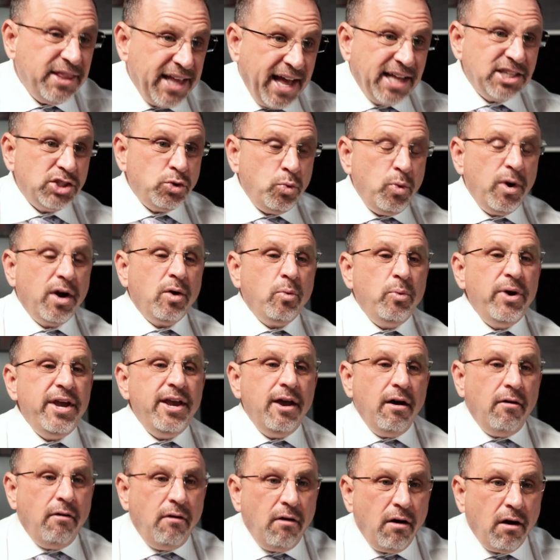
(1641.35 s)
But that's where
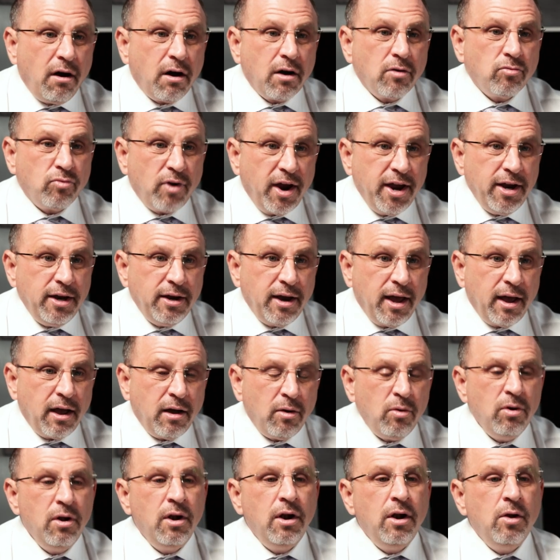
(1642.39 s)
we are right
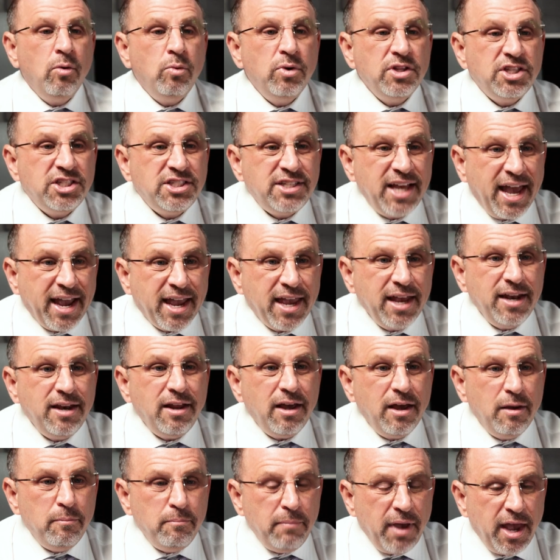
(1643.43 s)
now with Second
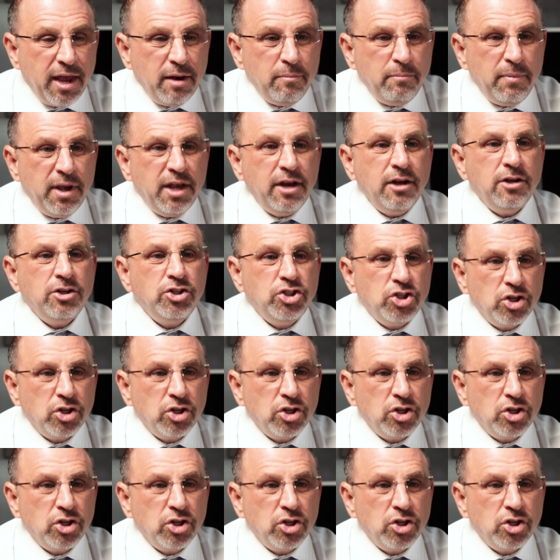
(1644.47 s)
Amendment